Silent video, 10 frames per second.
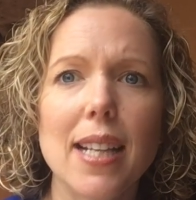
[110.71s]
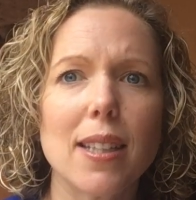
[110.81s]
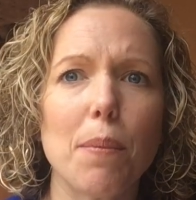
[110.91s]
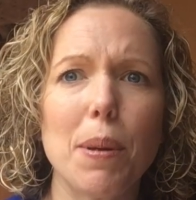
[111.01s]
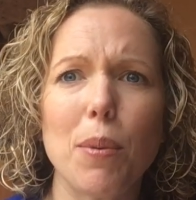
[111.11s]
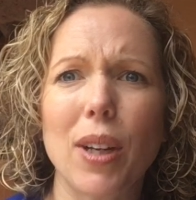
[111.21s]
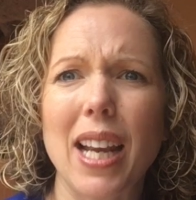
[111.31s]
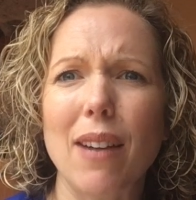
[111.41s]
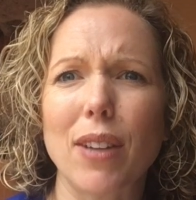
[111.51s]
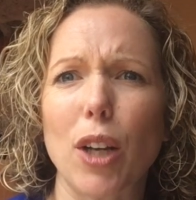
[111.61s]
Some people
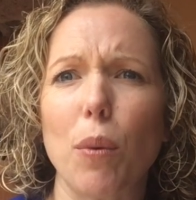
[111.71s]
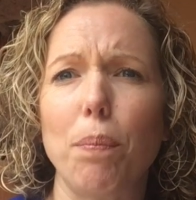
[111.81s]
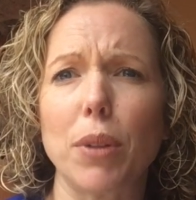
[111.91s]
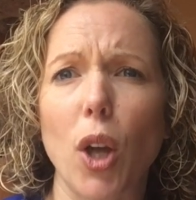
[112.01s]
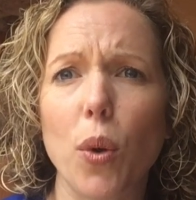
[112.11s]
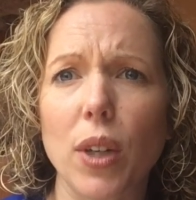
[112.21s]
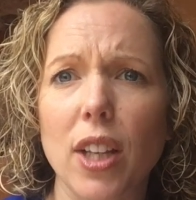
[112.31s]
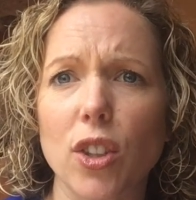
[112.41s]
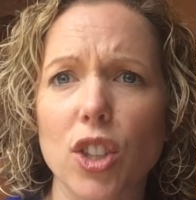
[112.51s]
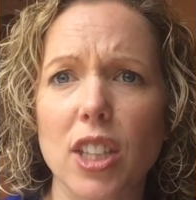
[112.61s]
can have like bloat
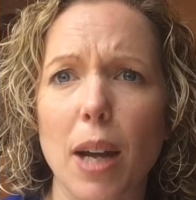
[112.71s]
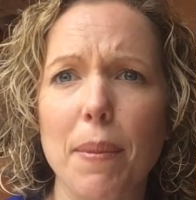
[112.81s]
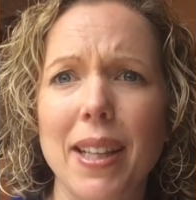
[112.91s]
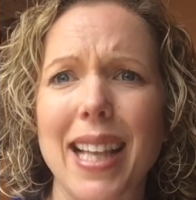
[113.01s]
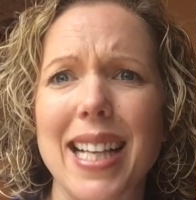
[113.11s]
in their stomach.